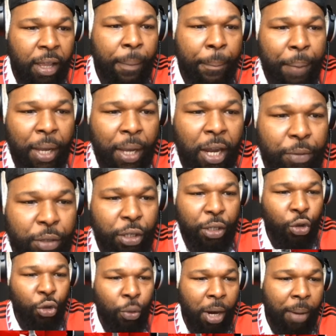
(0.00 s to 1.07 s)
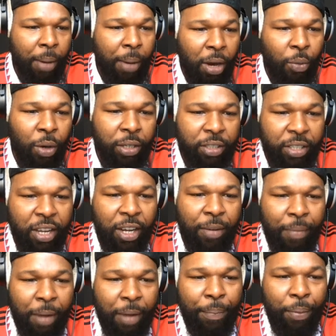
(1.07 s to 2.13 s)
Big up to you, Bubba. What's good,
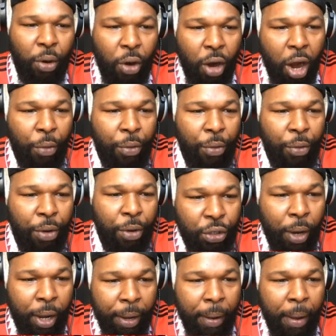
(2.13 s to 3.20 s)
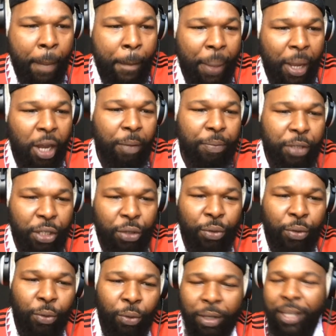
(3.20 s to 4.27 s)
my bro? How you doing? Big up to
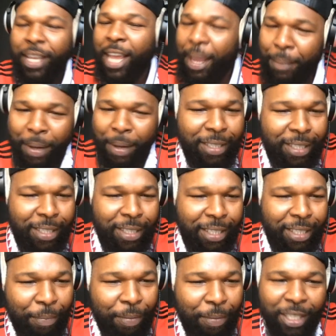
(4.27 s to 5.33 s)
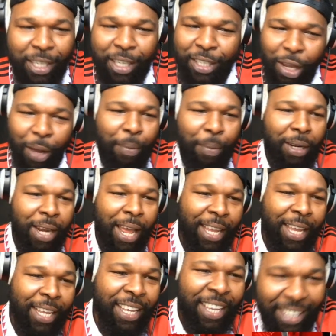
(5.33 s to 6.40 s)
you, Gaming Sim, the double
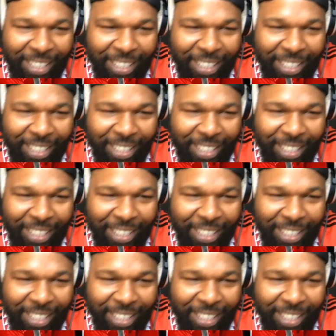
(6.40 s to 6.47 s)
like.